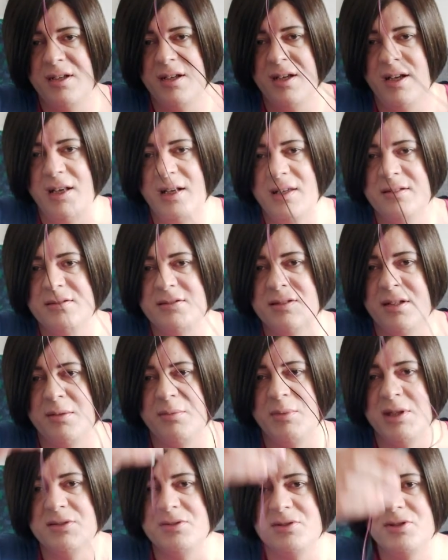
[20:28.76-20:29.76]
and
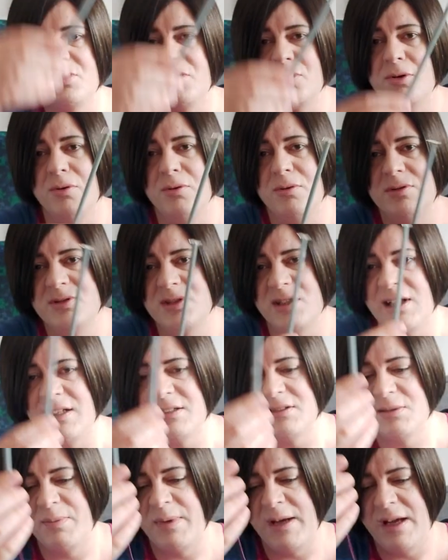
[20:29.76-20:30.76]
install. So
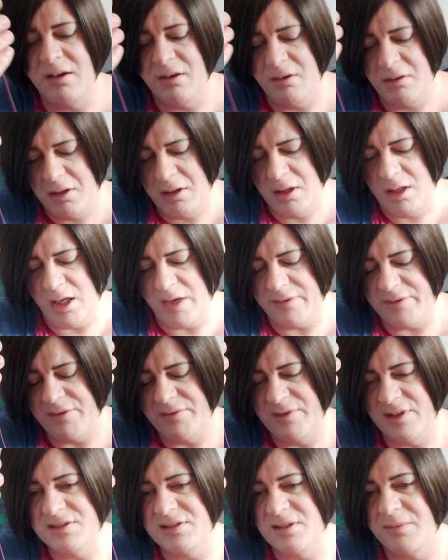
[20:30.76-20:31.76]
that's about, I've
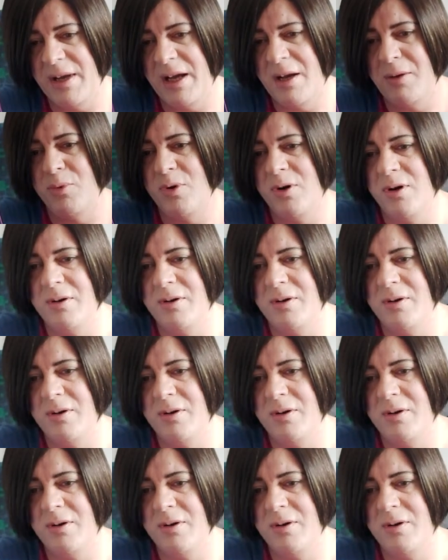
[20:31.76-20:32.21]
given this about